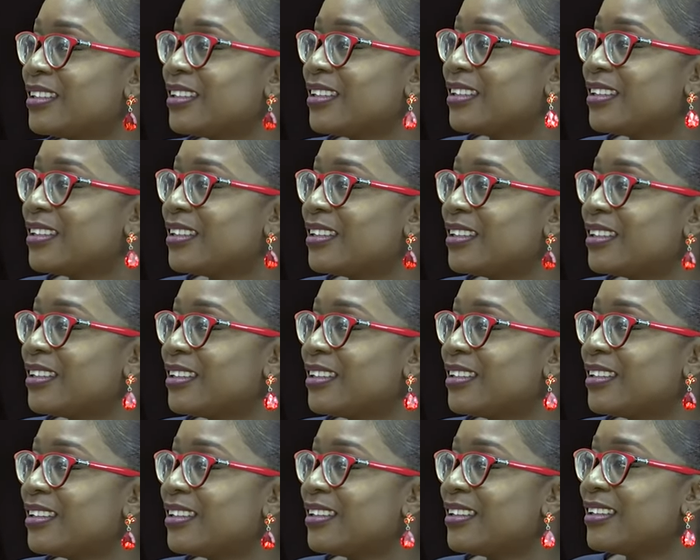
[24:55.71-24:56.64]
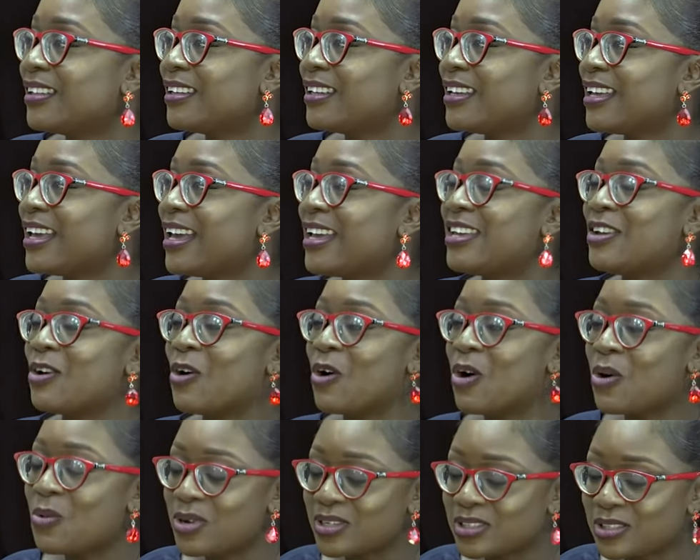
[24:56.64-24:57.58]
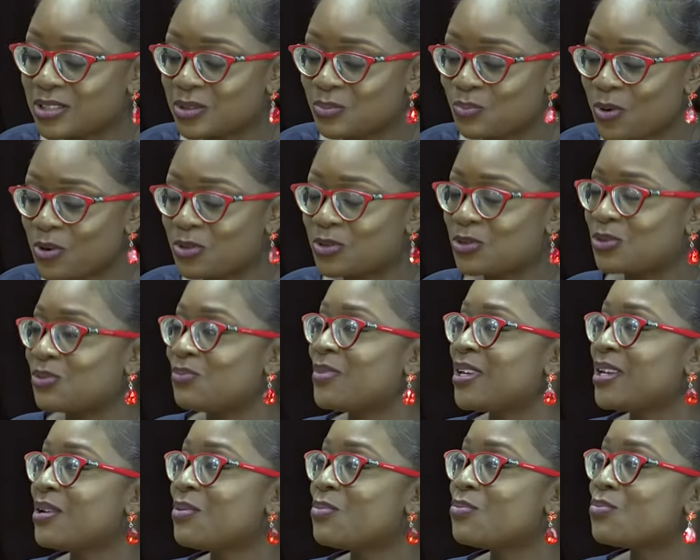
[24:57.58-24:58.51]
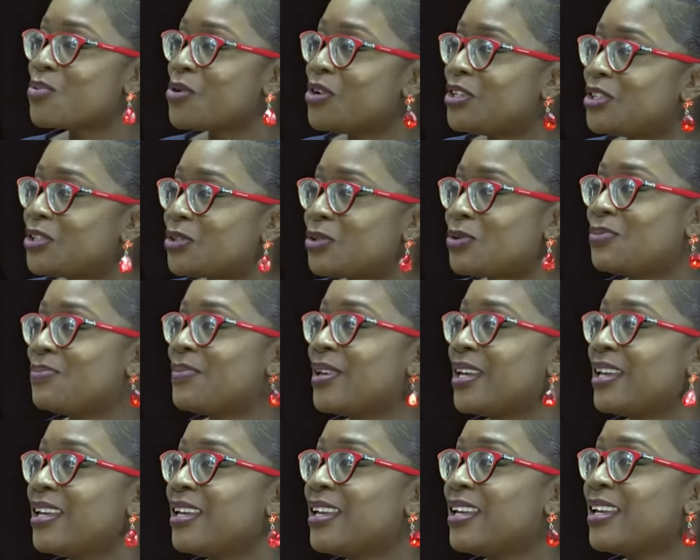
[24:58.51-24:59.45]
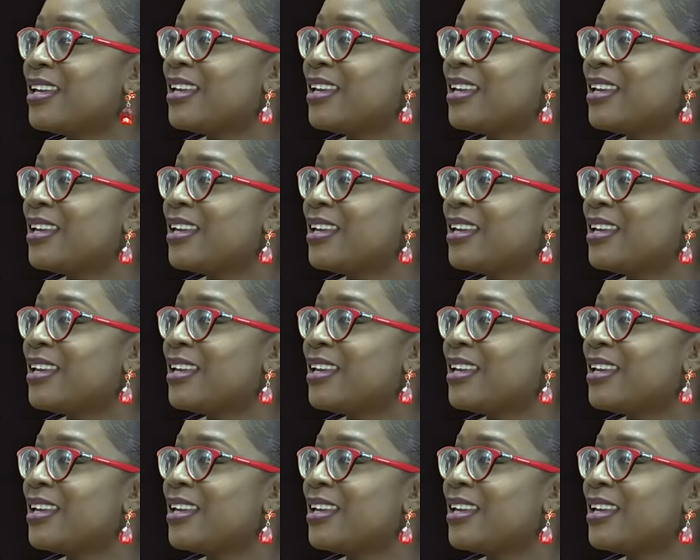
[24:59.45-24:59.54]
And he always spoke to me, preached to me,